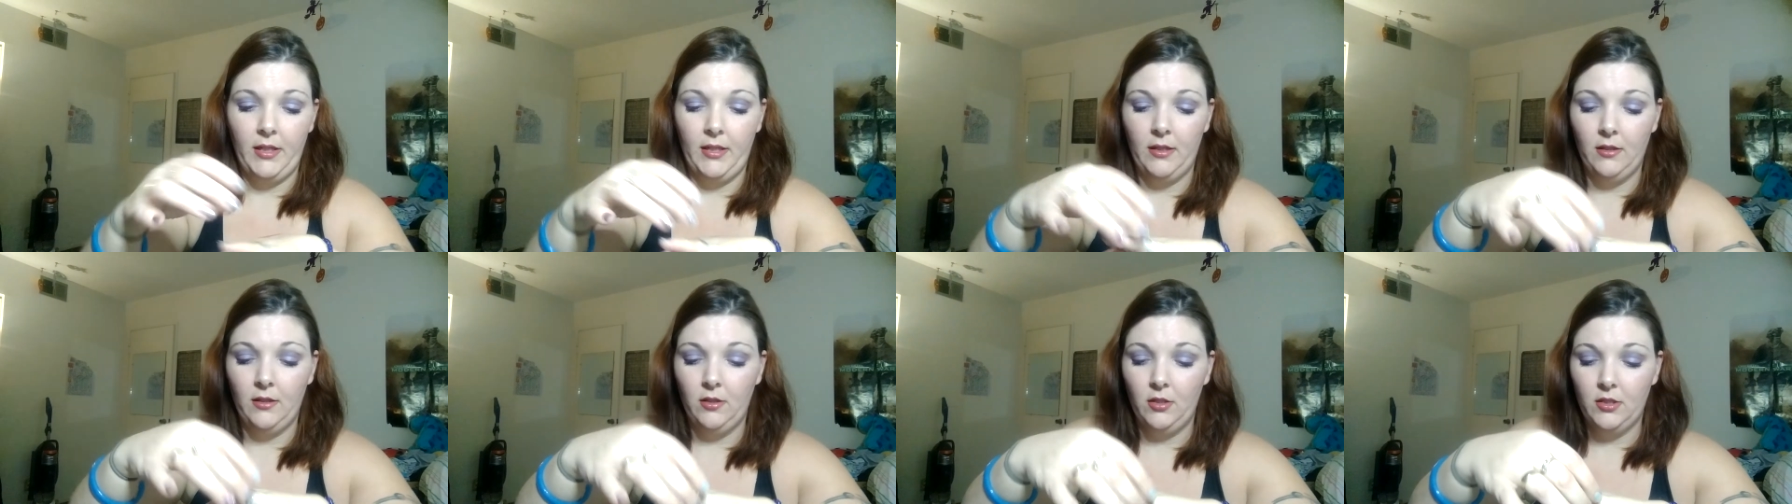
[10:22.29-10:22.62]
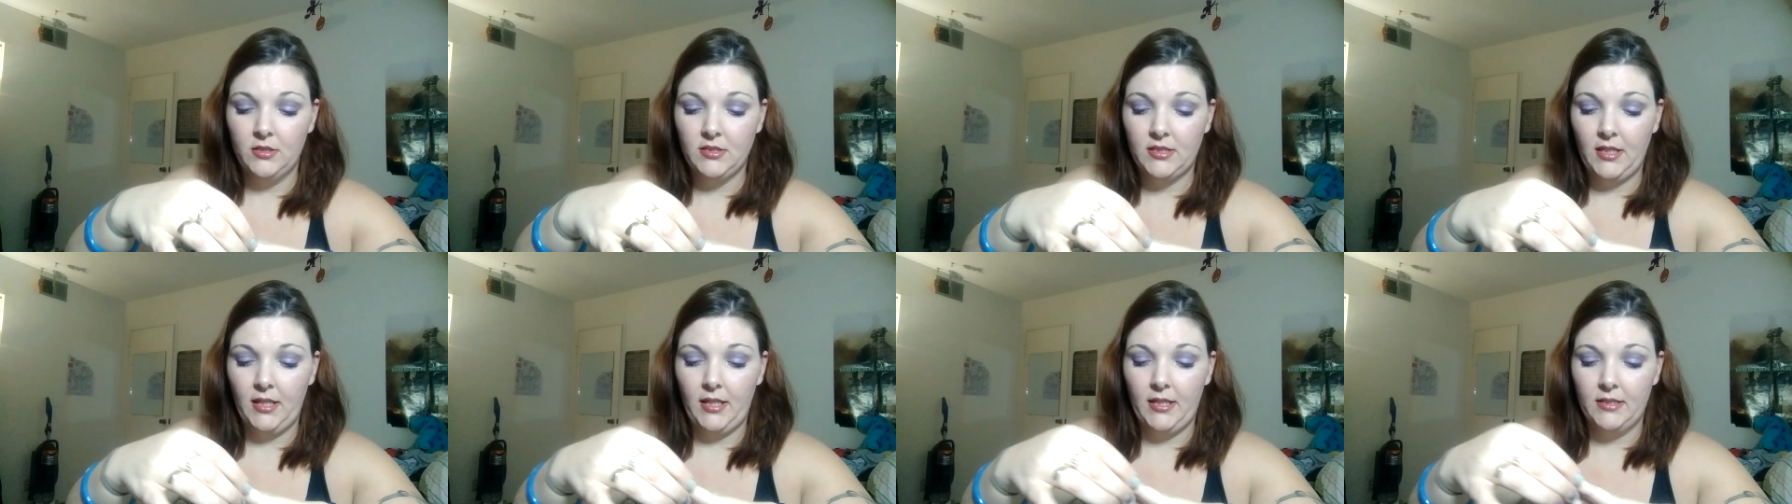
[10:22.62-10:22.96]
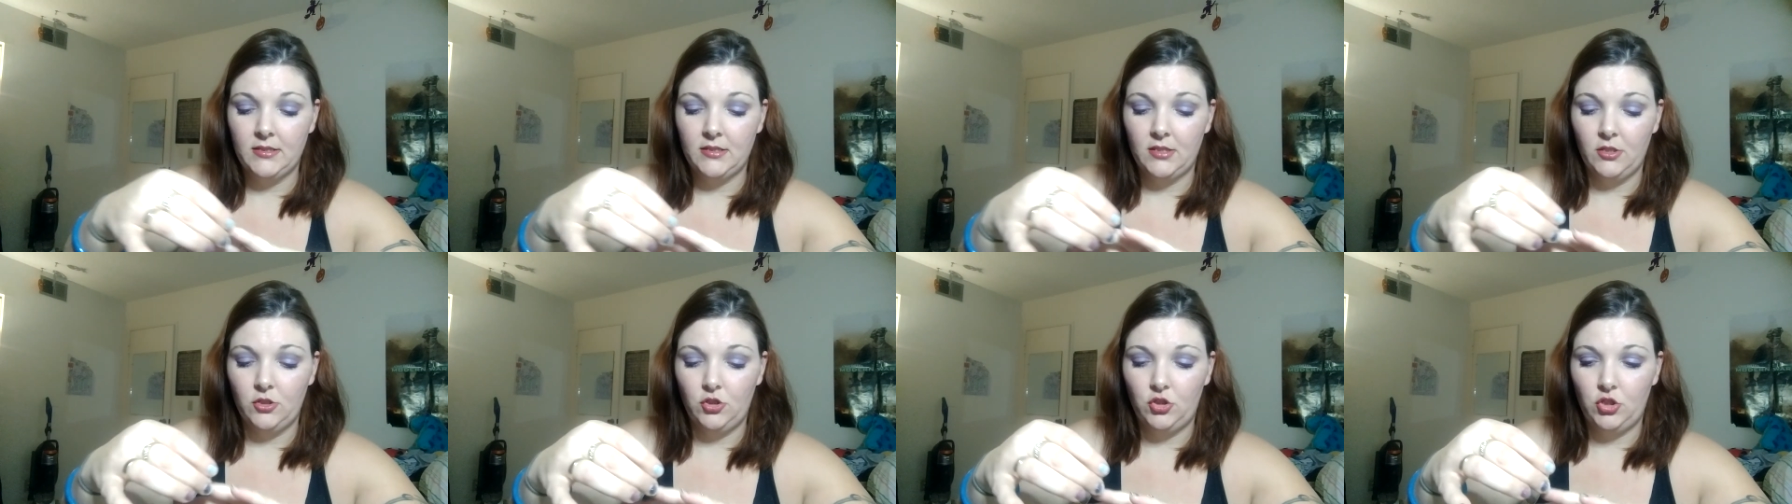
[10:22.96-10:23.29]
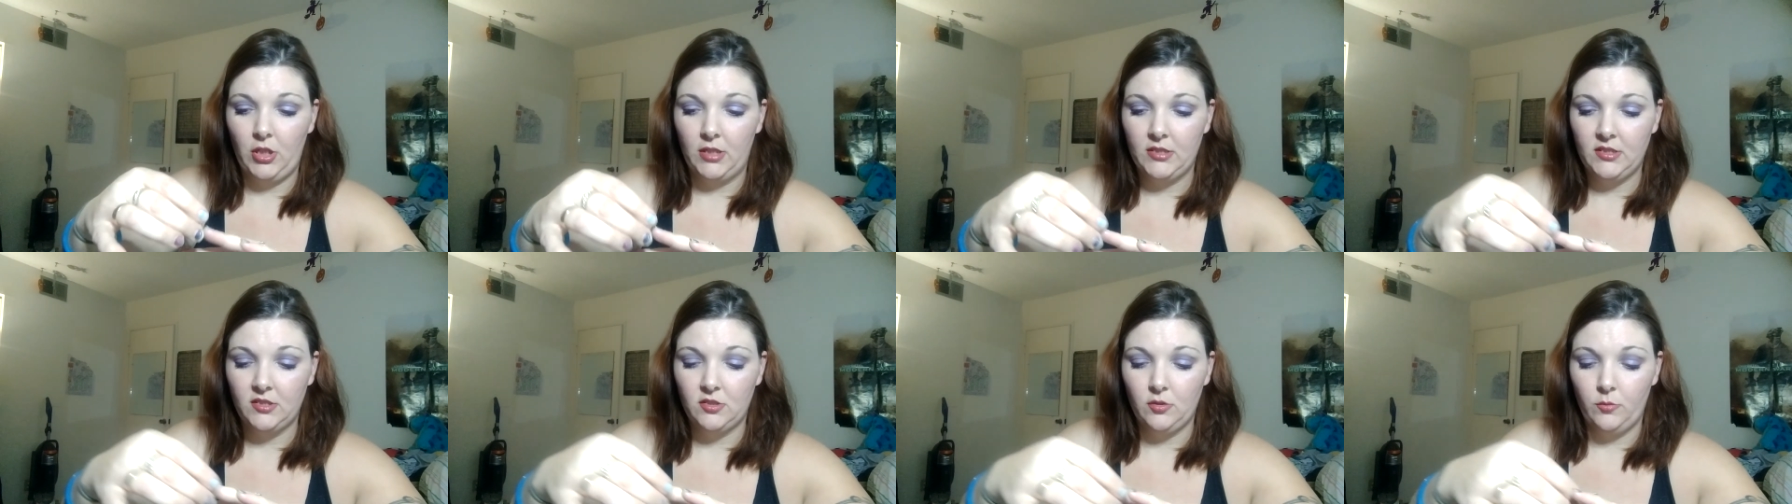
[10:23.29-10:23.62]
it looks like it's
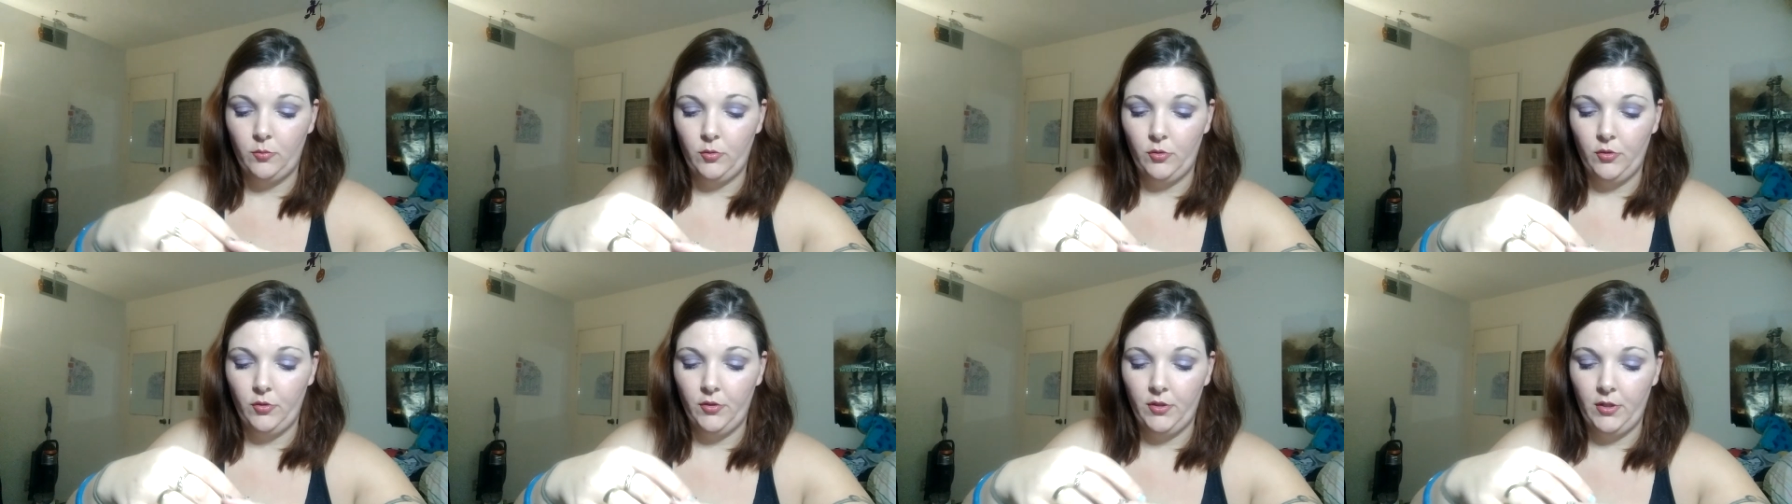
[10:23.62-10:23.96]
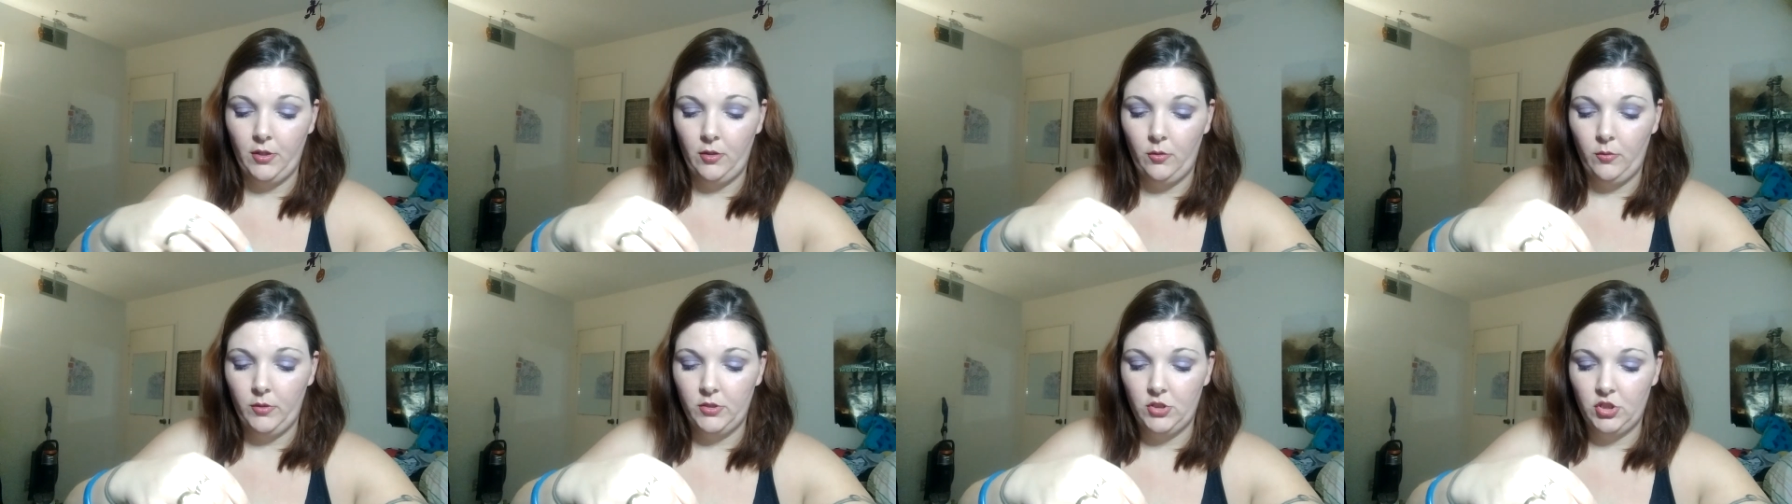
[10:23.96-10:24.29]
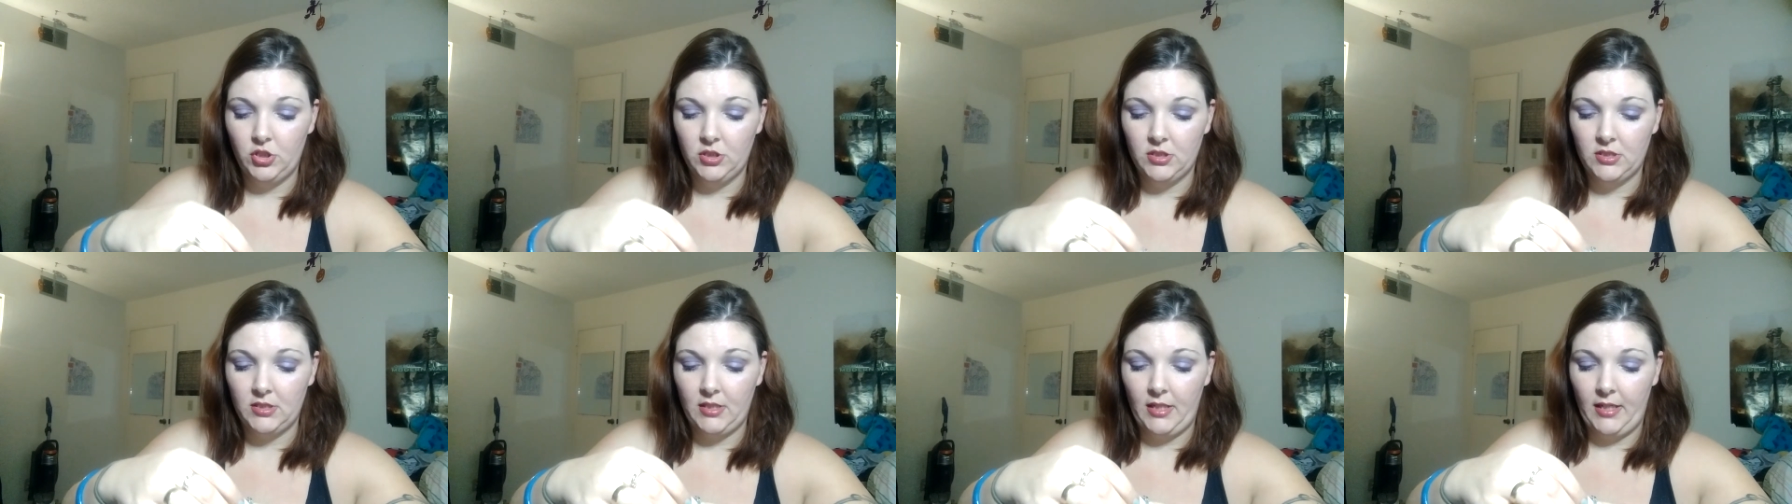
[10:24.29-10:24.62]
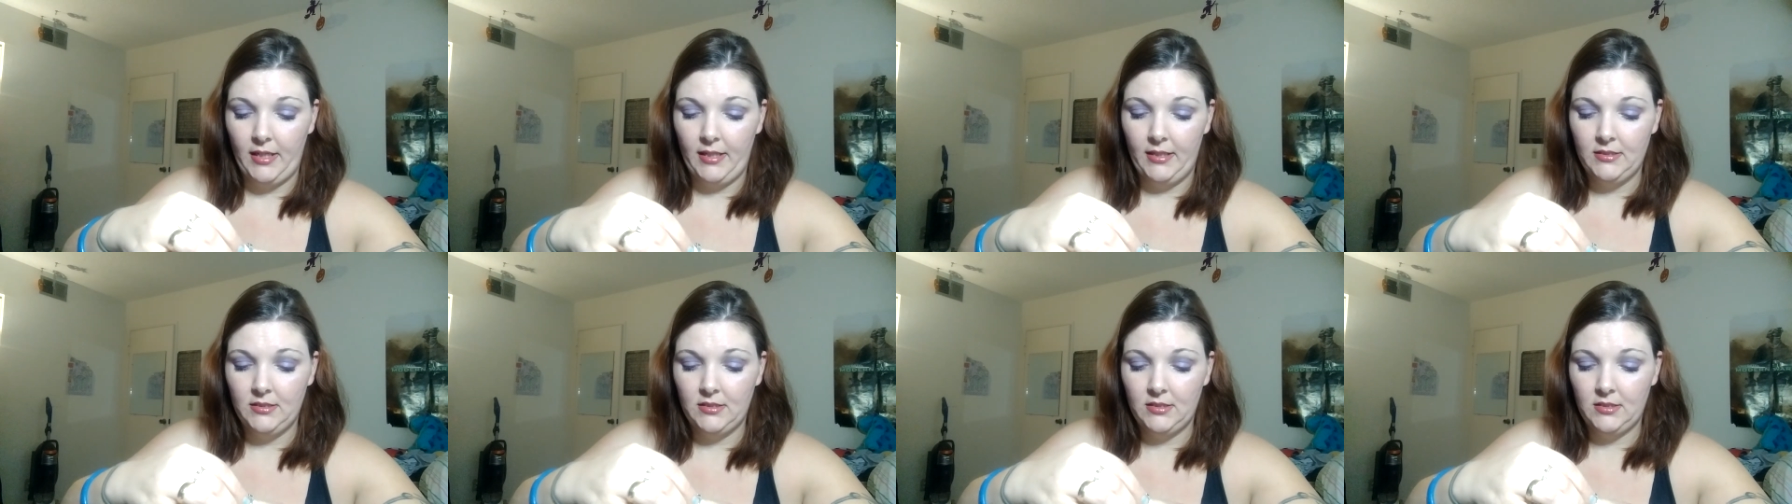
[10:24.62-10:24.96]
adjustable, though, which is
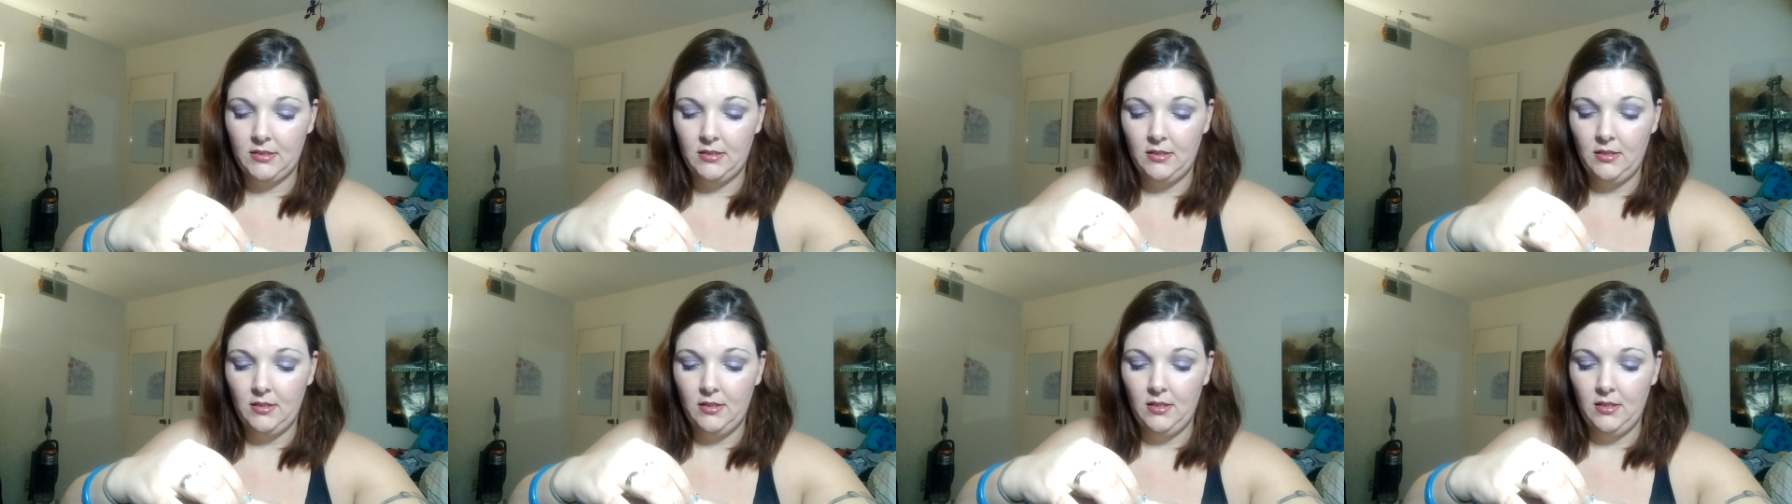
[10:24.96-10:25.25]
nice.